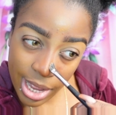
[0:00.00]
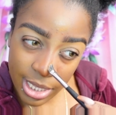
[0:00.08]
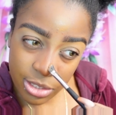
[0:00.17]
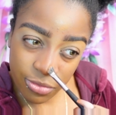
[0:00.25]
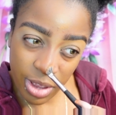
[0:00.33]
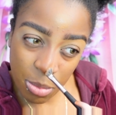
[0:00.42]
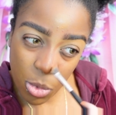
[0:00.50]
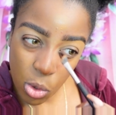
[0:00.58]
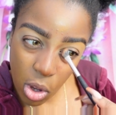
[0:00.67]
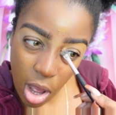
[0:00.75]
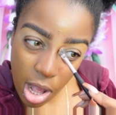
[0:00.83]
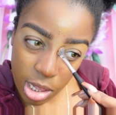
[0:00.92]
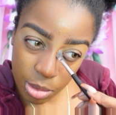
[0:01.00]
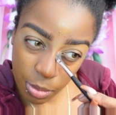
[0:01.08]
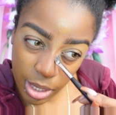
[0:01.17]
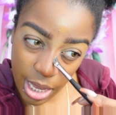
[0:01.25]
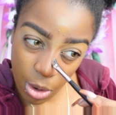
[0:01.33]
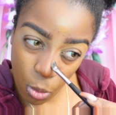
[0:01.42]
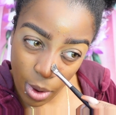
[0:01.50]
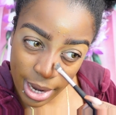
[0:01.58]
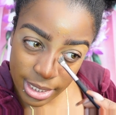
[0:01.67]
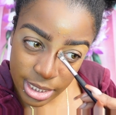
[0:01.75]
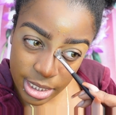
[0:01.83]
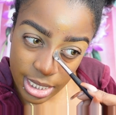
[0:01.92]
is Venmo calling me, and why
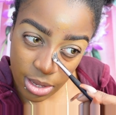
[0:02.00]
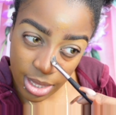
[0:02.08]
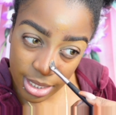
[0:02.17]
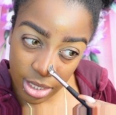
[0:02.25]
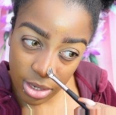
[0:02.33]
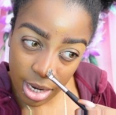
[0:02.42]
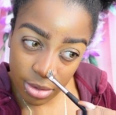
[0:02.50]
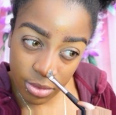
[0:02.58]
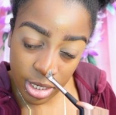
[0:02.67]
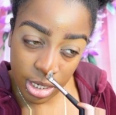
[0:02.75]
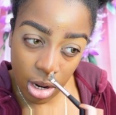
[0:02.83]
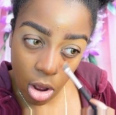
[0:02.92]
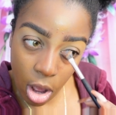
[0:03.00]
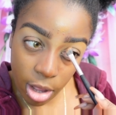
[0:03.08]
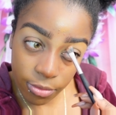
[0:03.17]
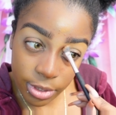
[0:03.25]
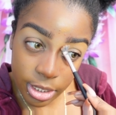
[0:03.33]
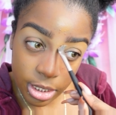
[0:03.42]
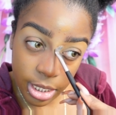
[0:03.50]
does it sound like they're not even in the office?